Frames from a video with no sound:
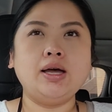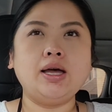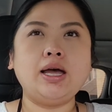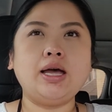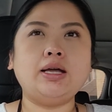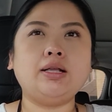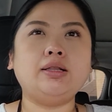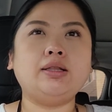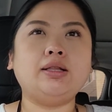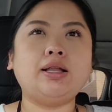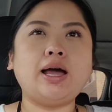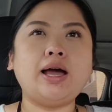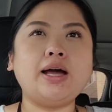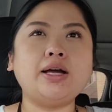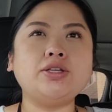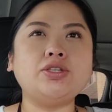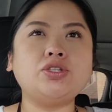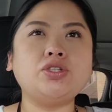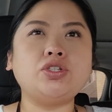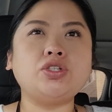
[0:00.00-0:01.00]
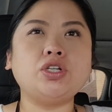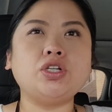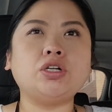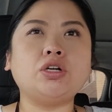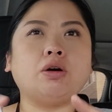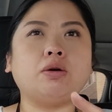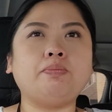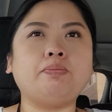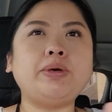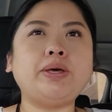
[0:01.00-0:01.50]
and last year,
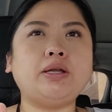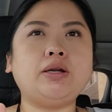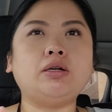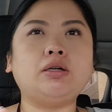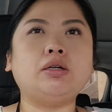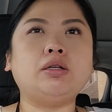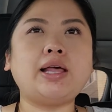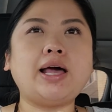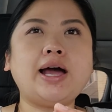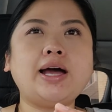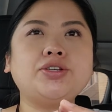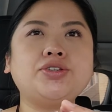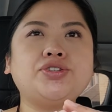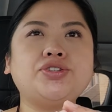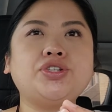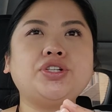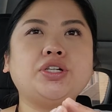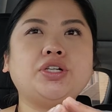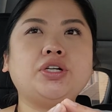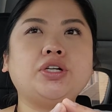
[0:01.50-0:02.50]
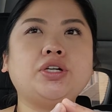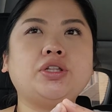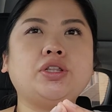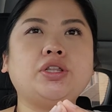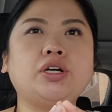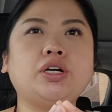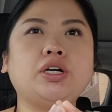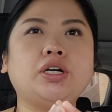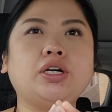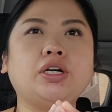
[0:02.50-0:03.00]
or oh, Beetle, last year
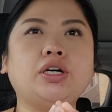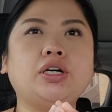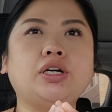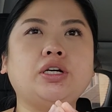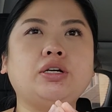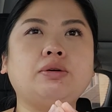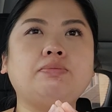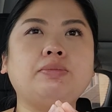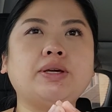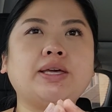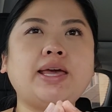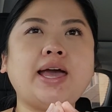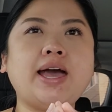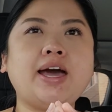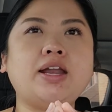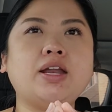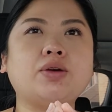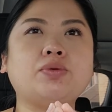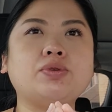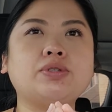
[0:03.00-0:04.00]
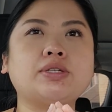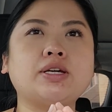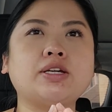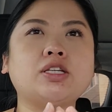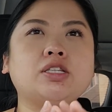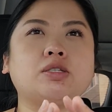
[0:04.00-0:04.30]
the mechanic was like,